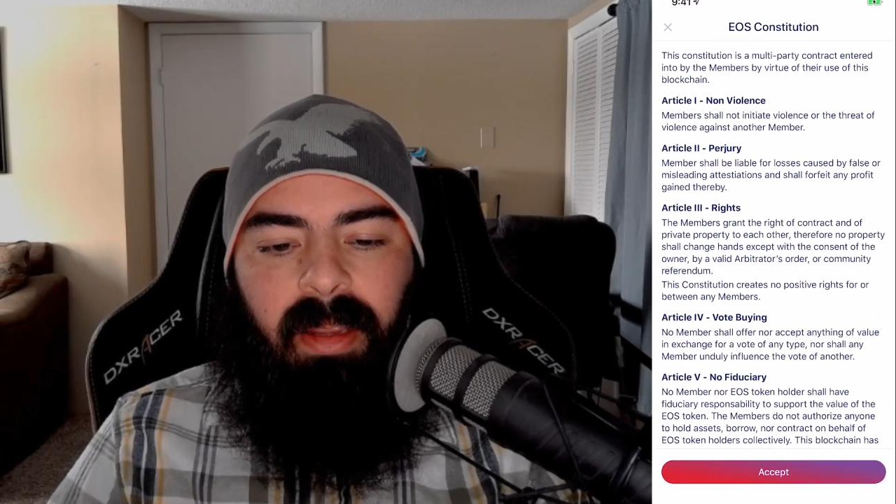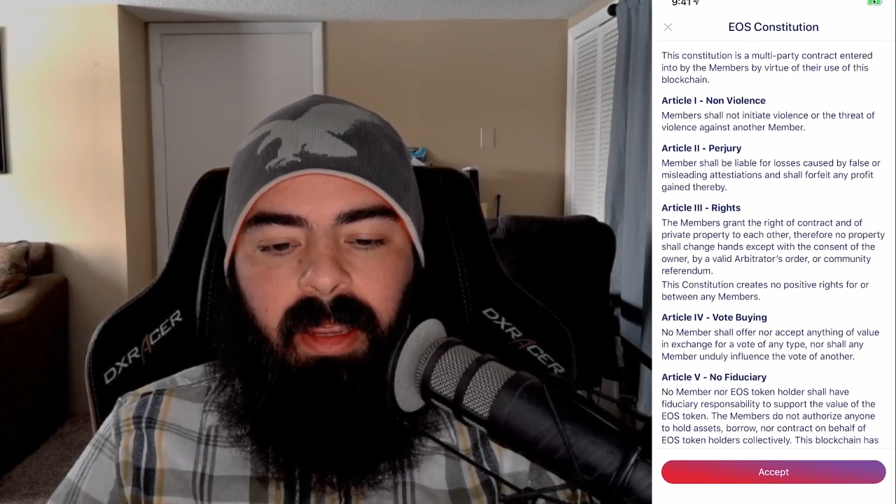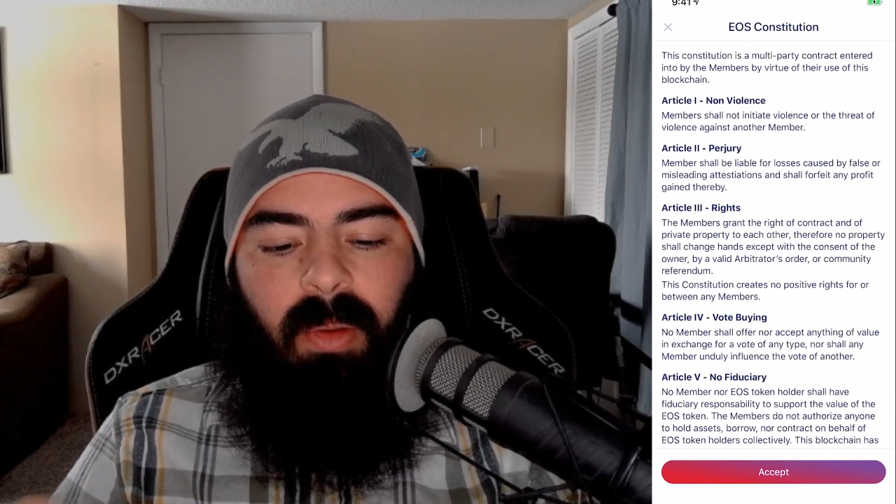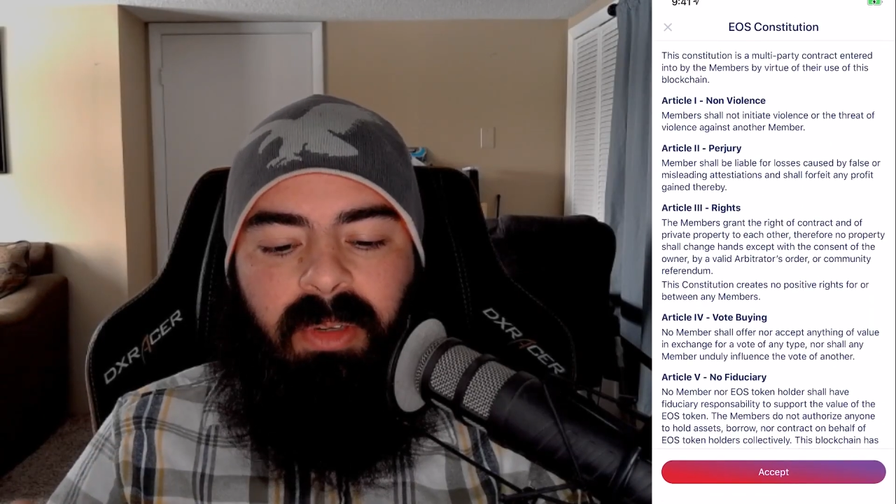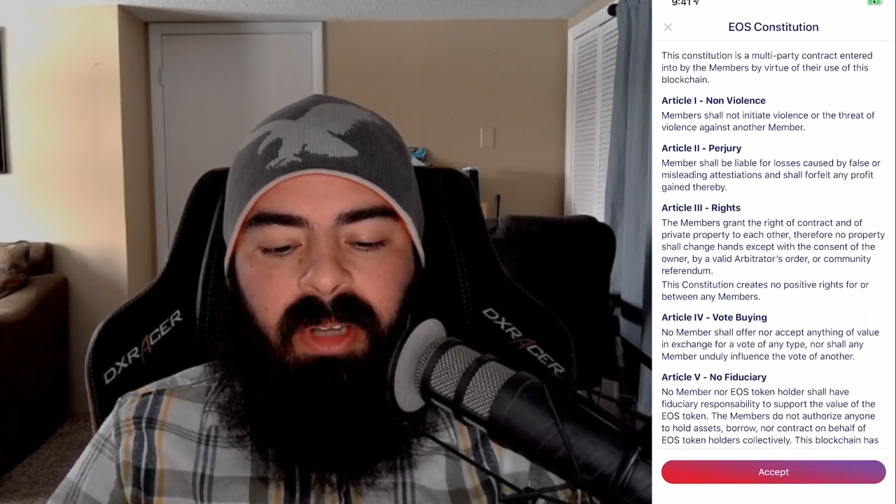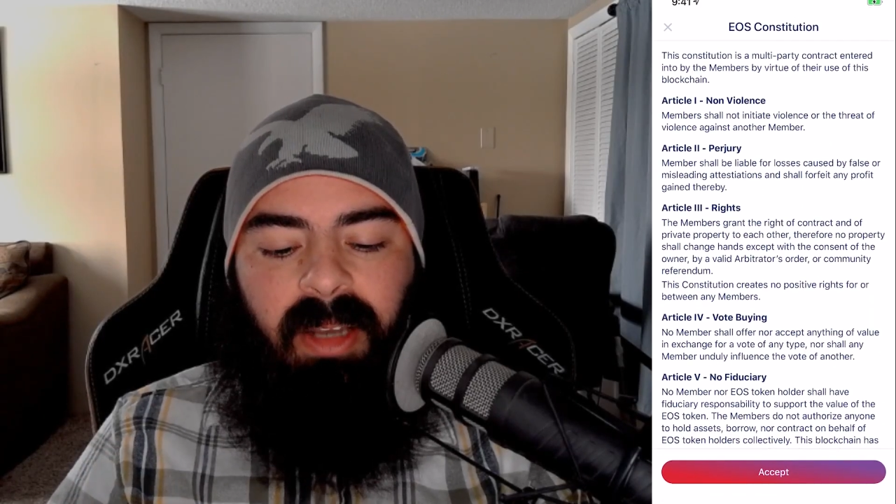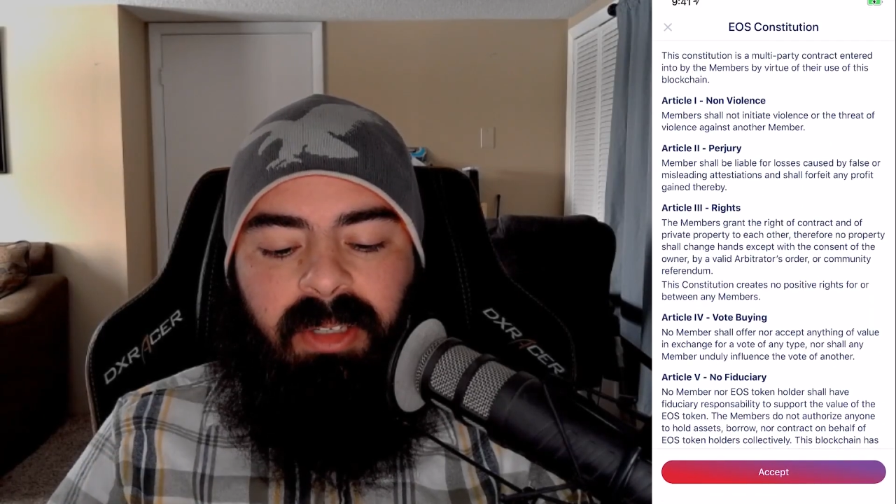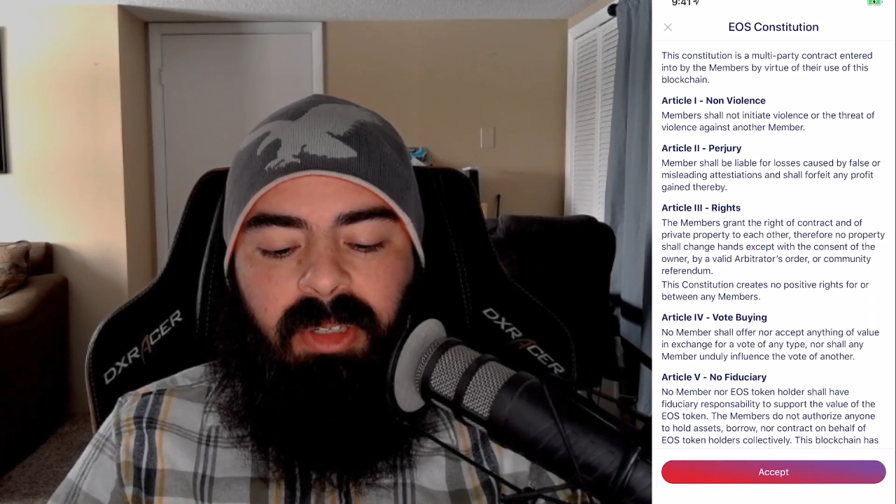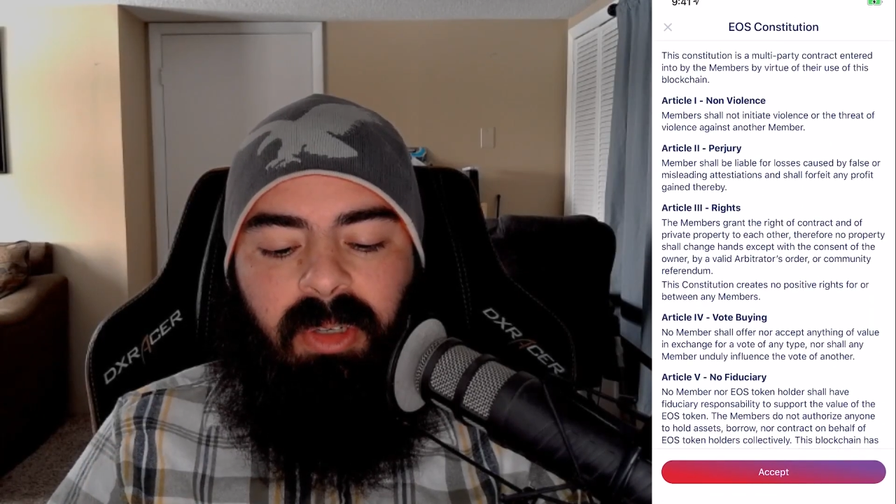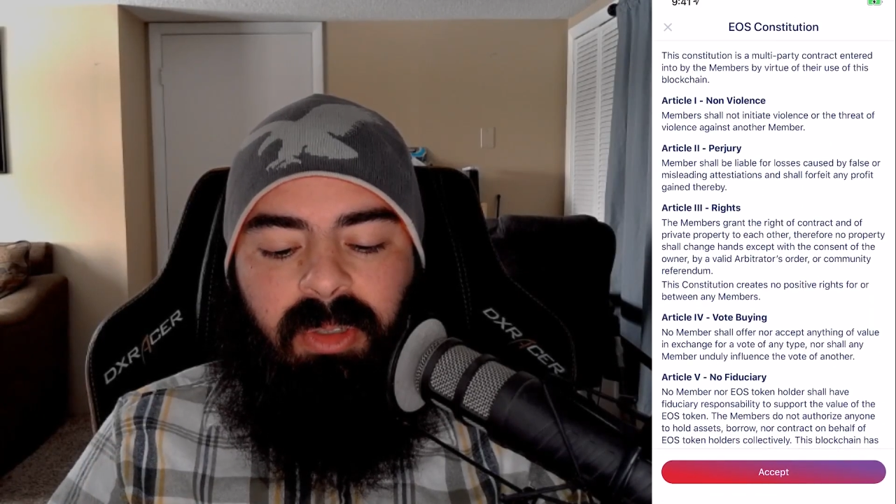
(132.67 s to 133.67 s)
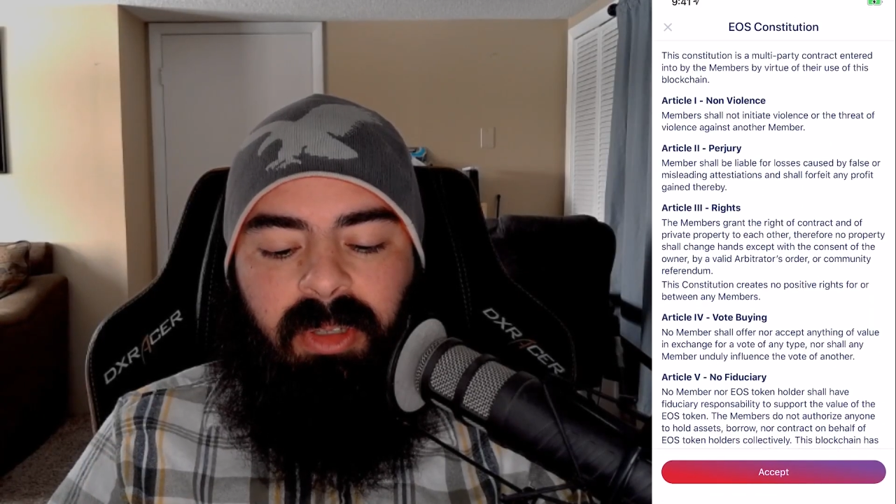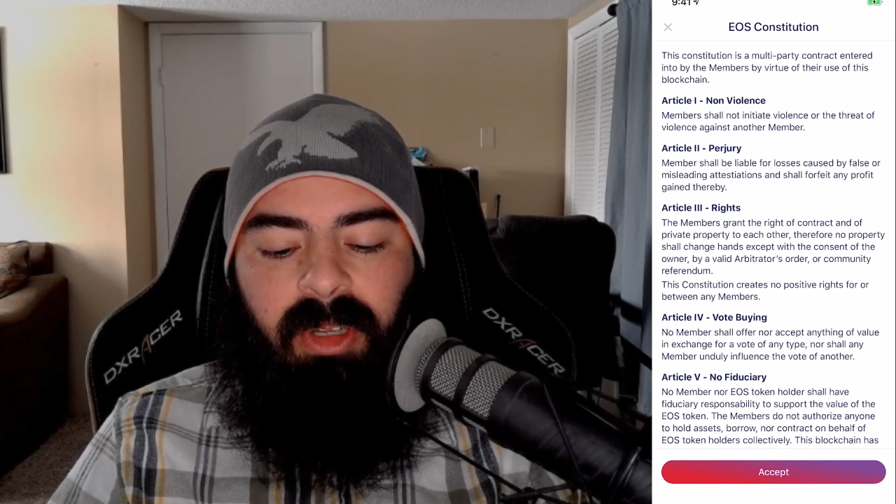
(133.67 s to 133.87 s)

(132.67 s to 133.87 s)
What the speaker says: EOS constitution